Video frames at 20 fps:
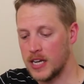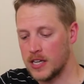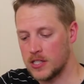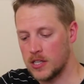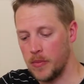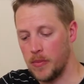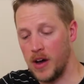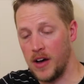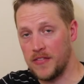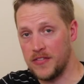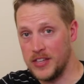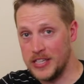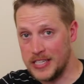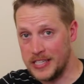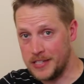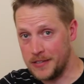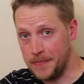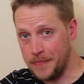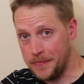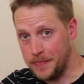Take some off
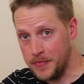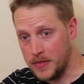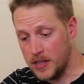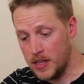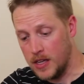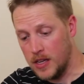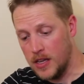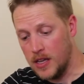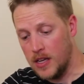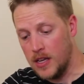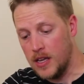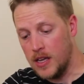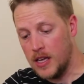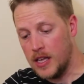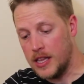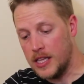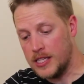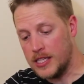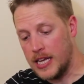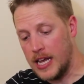this
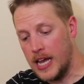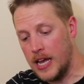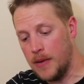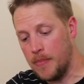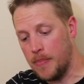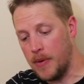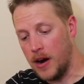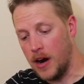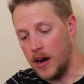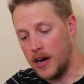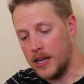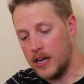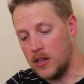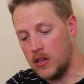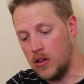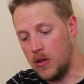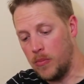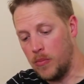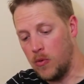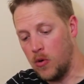end part,
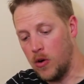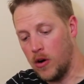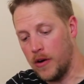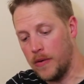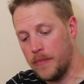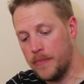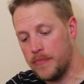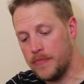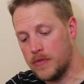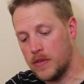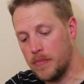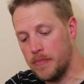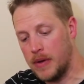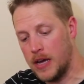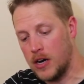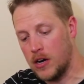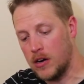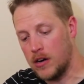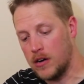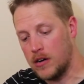get a little more
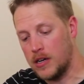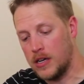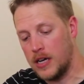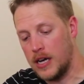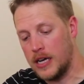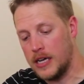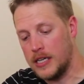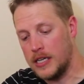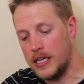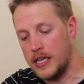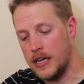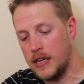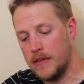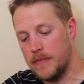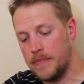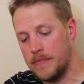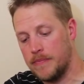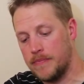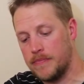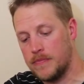better
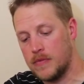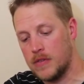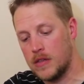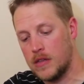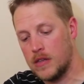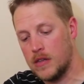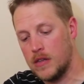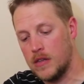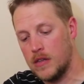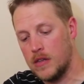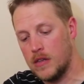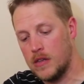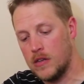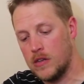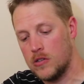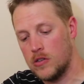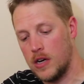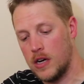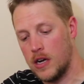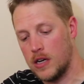idea.
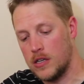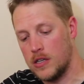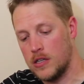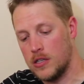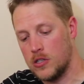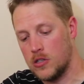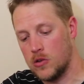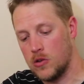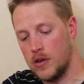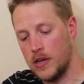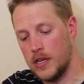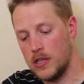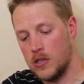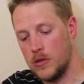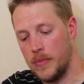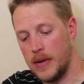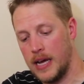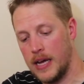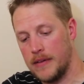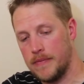Try not to destroy
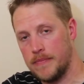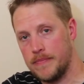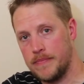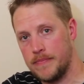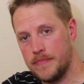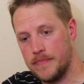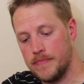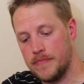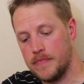it too bad.